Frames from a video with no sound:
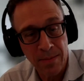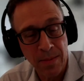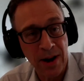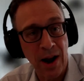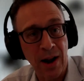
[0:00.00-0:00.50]

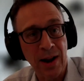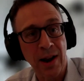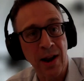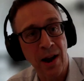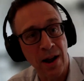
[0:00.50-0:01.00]
my colleague
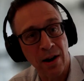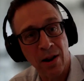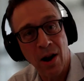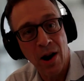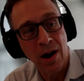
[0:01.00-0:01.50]
Hana
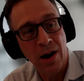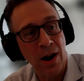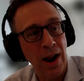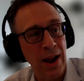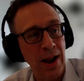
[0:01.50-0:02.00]
Lahr
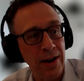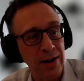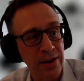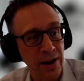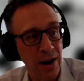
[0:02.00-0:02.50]
and